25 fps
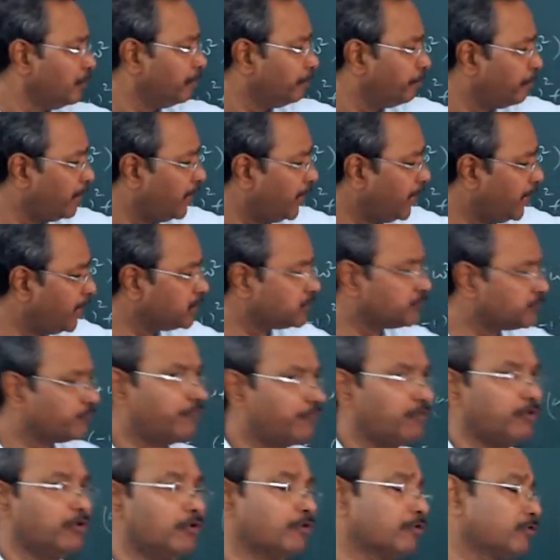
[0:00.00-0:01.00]
plus
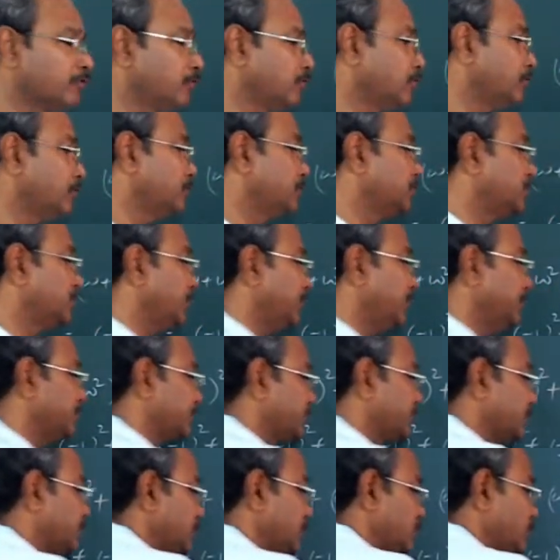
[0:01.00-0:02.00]
4, which
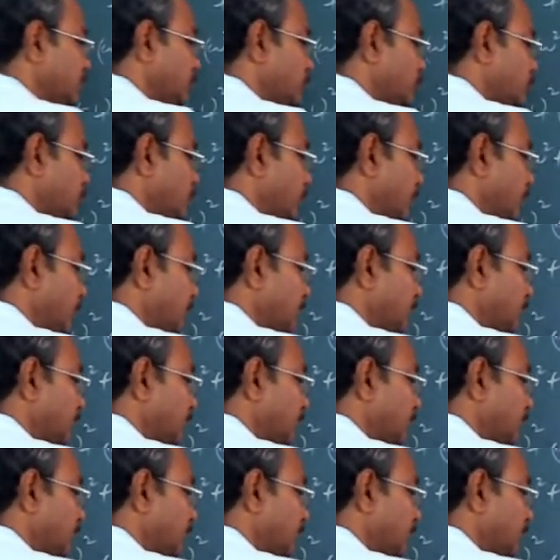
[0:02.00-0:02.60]
is 12.